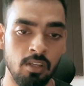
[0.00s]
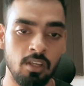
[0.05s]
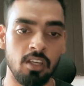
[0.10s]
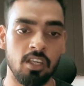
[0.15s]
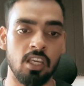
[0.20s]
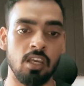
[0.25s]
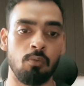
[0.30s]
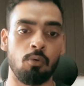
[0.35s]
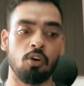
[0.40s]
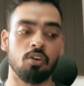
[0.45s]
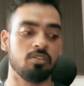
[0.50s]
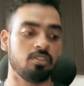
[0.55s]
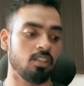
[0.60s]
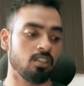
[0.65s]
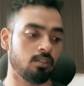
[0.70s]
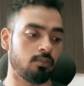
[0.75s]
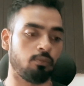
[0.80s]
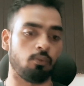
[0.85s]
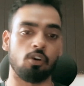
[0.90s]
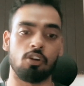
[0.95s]
He was
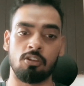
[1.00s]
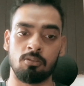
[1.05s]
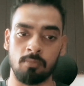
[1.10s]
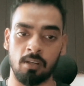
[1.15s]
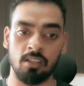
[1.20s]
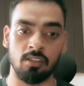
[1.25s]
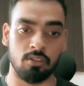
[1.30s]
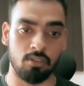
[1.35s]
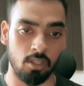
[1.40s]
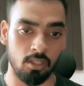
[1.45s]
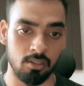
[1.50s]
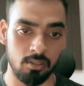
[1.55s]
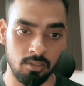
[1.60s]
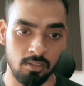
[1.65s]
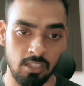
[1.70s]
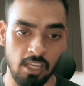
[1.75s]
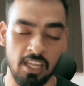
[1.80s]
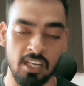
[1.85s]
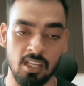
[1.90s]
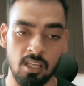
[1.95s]
just following my
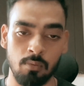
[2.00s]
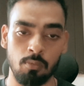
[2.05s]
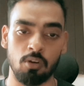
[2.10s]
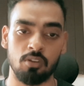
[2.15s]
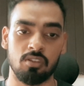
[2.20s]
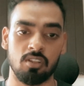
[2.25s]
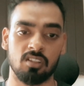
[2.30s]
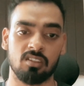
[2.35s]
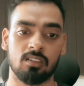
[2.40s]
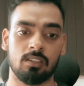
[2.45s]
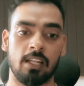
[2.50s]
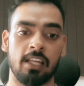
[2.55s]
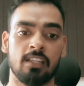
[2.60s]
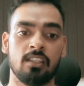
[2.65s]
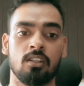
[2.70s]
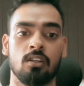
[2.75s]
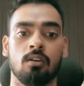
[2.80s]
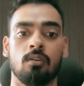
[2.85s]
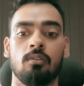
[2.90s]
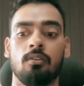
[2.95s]
instructions, and he was just like,
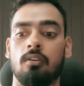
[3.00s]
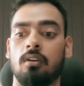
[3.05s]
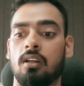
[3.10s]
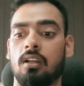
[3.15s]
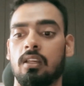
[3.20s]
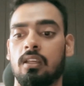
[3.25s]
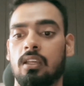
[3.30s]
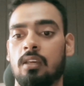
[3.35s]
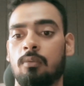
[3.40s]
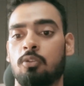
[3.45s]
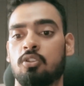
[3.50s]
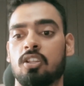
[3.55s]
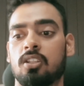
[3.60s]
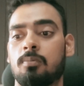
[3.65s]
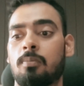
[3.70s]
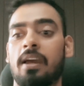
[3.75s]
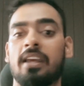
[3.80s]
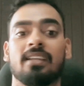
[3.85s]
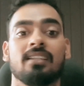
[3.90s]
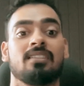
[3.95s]
he was just
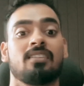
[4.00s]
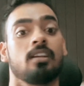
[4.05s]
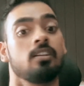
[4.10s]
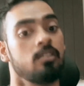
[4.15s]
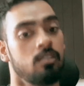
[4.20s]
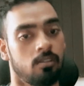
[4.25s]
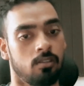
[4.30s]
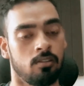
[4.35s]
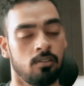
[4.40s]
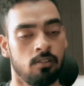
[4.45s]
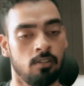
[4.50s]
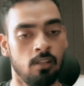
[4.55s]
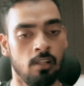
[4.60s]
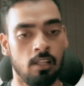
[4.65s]
my extension.